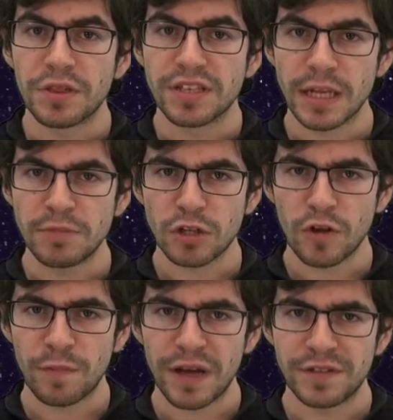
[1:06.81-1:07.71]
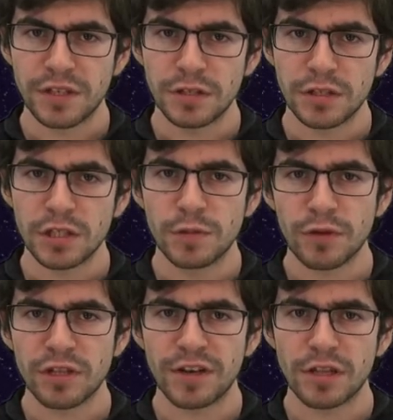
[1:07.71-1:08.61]
The subject of my thesis is
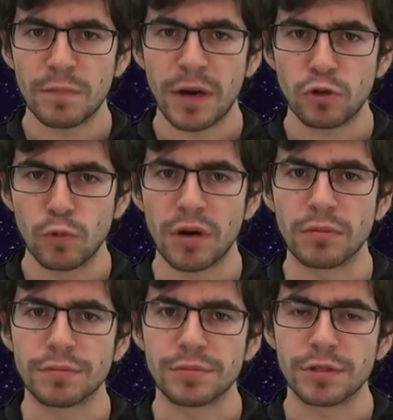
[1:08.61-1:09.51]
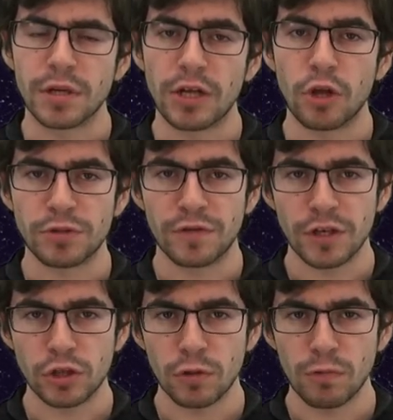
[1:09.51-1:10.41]
motivated by two problems, an
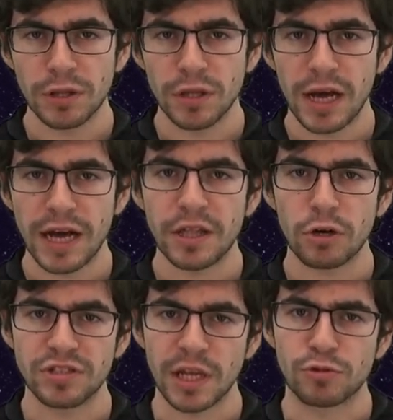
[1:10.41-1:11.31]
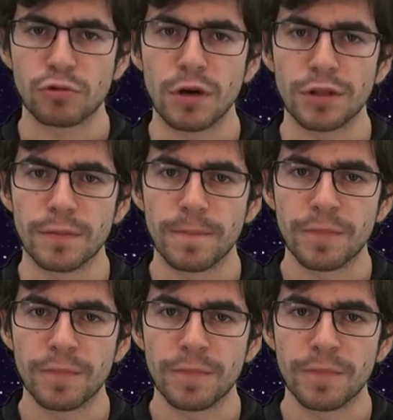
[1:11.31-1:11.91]
observational one and a conceptual one.